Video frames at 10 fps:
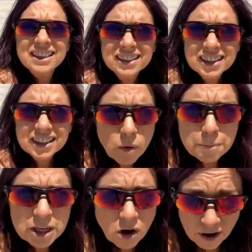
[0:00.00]
You
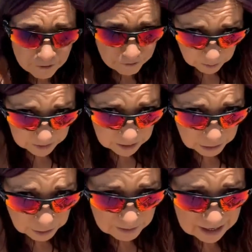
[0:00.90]
don't want to be coughing
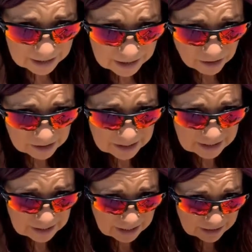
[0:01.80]
without your mask
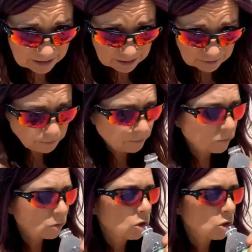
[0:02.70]
on these days.